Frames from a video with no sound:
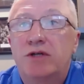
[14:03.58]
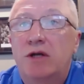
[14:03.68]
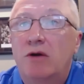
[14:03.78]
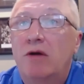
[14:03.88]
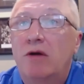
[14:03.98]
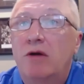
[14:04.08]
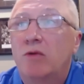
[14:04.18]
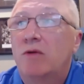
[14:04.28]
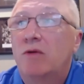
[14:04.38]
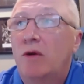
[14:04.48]
said earlier,
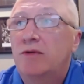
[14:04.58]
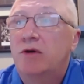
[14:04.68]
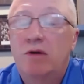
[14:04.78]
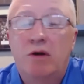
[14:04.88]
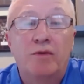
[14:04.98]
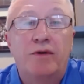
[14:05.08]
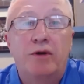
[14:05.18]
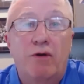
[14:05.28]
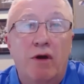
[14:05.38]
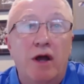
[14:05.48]
with what was going on with
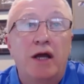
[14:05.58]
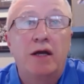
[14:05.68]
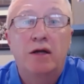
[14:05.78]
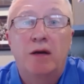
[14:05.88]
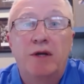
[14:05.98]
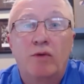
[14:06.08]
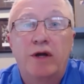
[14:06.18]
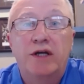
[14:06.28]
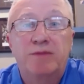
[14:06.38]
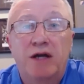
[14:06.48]
Ukraine, I mean,
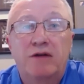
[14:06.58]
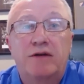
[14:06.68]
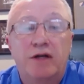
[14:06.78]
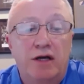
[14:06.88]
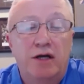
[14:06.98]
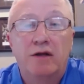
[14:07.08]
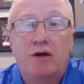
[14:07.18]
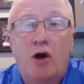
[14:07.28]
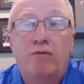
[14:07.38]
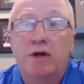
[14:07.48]
we expect
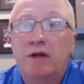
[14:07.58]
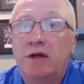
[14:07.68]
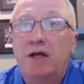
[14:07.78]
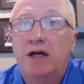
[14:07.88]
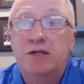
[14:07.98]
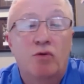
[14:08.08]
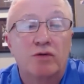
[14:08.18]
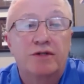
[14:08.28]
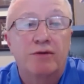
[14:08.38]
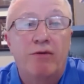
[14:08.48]
hopefully the
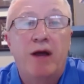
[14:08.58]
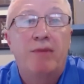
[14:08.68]
exports to ramp